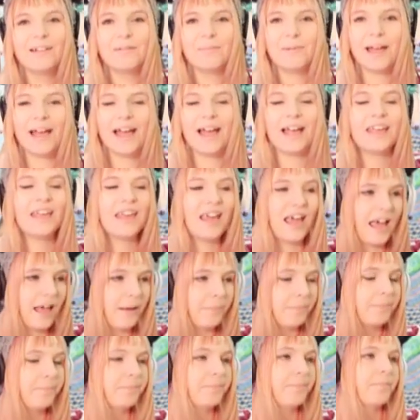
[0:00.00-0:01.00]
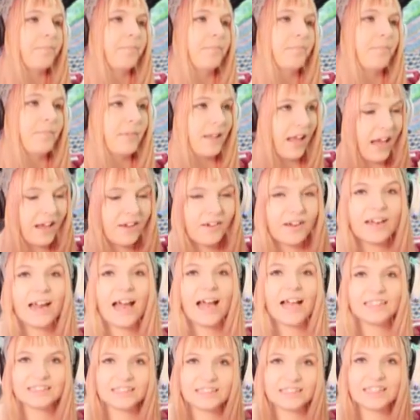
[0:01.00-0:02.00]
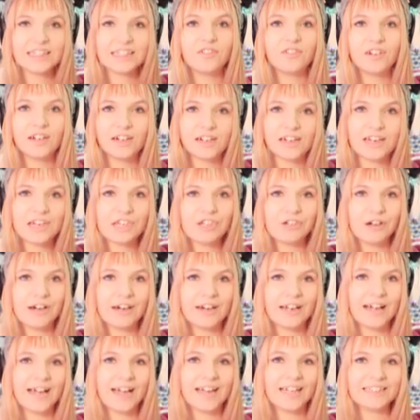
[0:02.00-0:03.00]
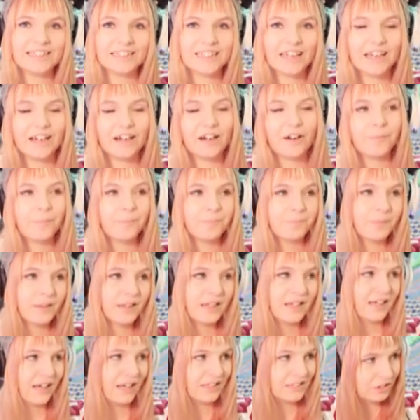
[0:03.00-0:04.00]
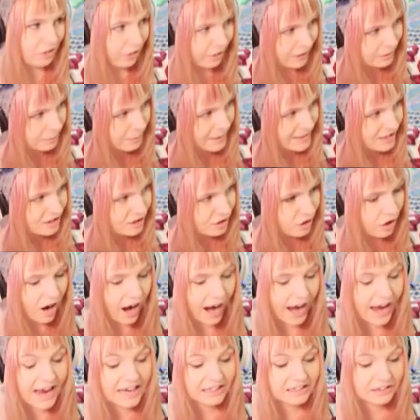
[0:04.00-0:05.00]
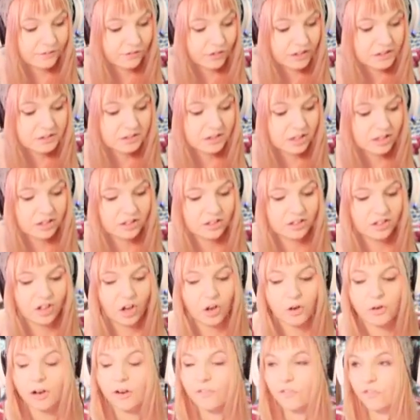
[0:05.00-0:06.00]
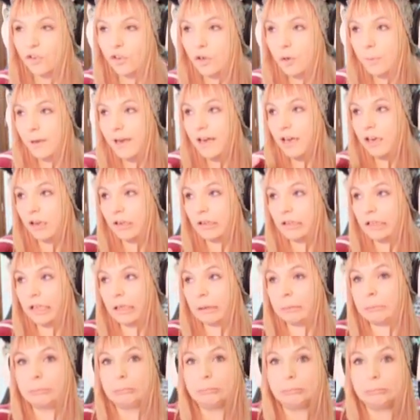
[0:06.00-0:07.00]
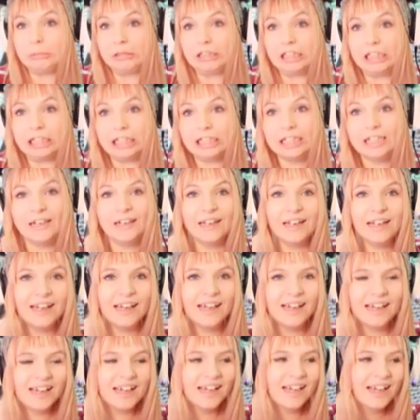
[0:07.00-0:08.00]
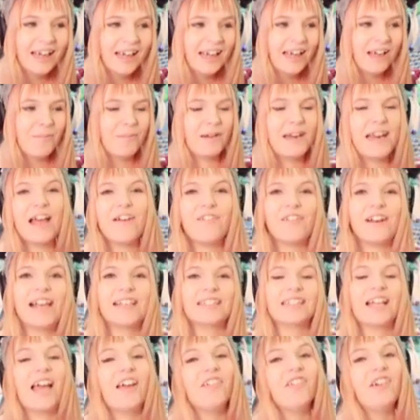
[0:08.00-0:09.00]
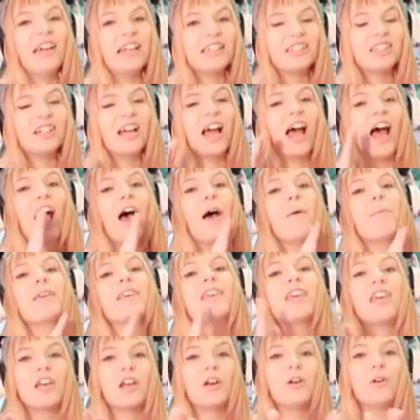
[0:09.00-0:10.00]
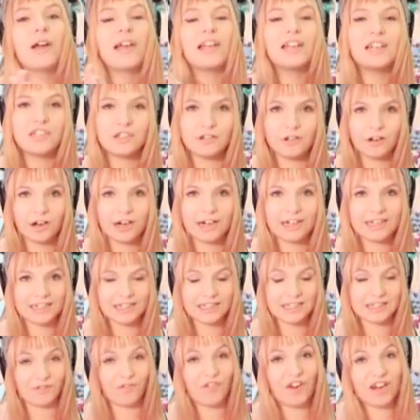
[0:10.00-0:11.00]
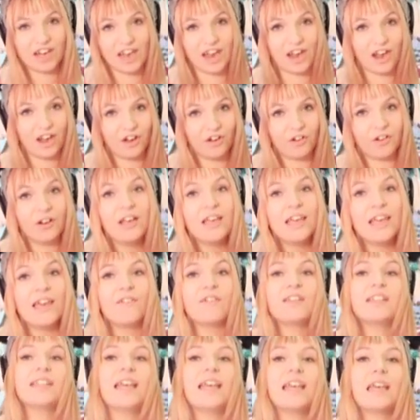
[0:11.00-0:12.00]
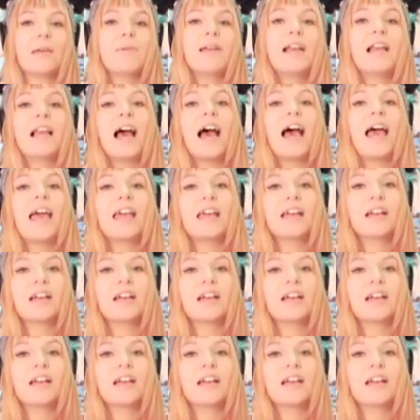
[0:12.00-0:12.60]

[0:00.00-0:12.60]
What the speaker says: But yeah, I actually really enjoy that. So sure, it's a bit short. I actually thought it was going to go on for a bit longer. But nevertheless, I really do hope you enjoyed this video. If you did, give me a like,